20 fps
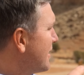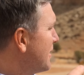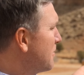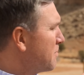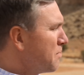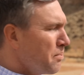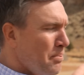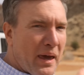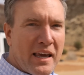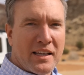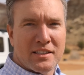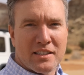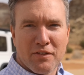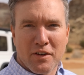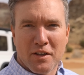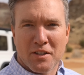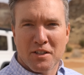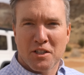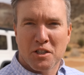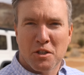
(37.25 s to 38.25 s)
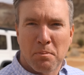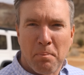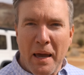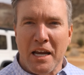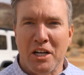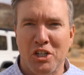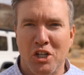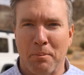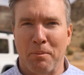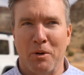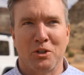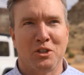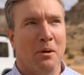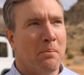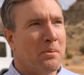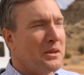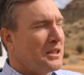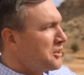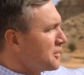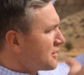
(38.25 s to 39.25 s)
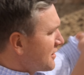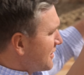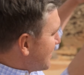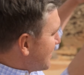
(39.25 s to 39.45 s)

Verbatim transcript: the base of a spaceship or something that just